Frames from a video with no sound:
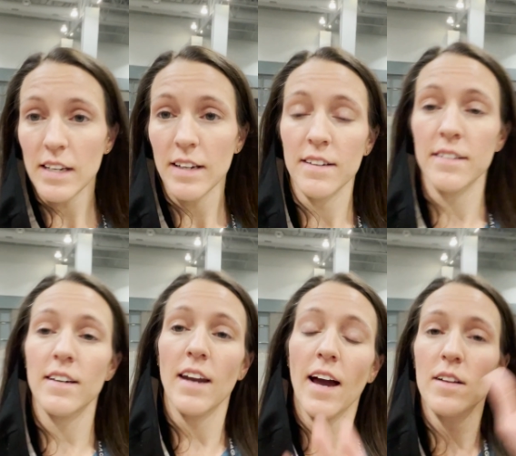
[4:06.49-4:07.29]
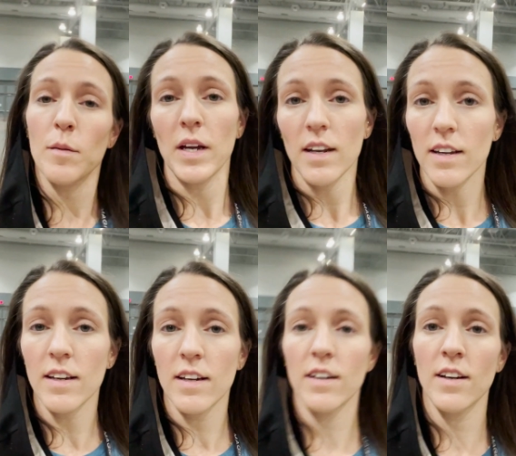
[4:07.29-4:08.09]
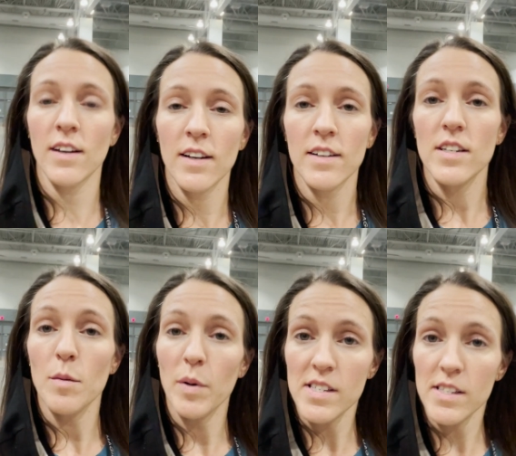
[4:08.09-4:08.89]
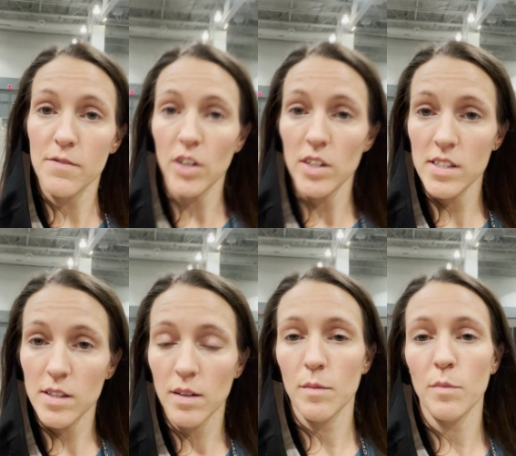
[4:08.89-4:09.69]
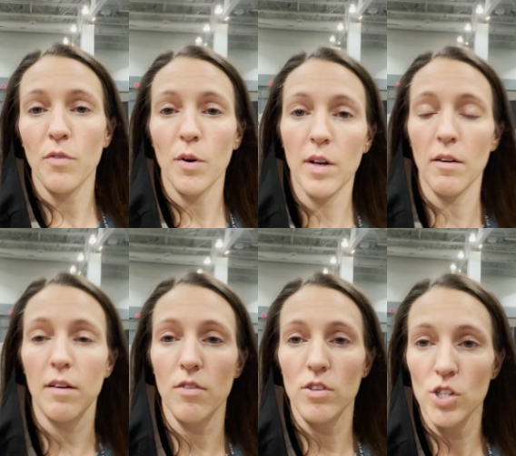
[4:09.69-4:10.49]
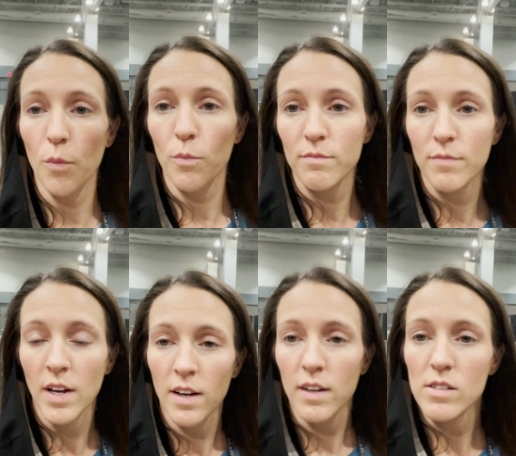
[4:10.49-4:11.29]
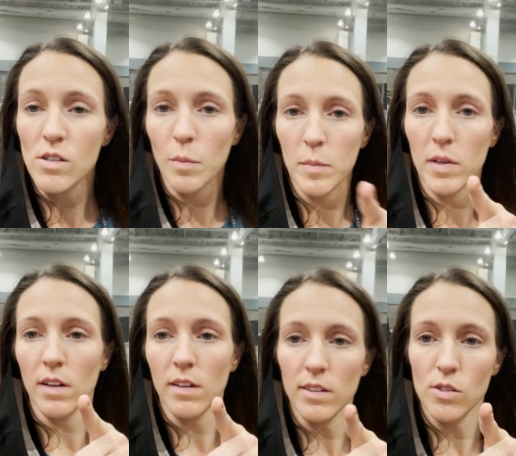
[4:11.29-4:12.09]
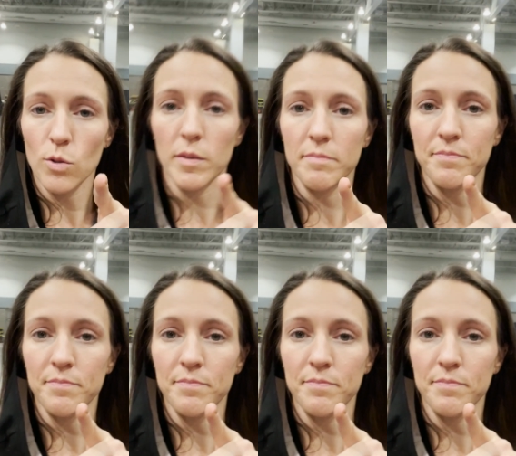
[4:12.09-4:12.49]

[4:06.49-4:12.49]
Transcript: and get acclimated to the buses first before we get ready for the show. So maybe you'll get a little tour.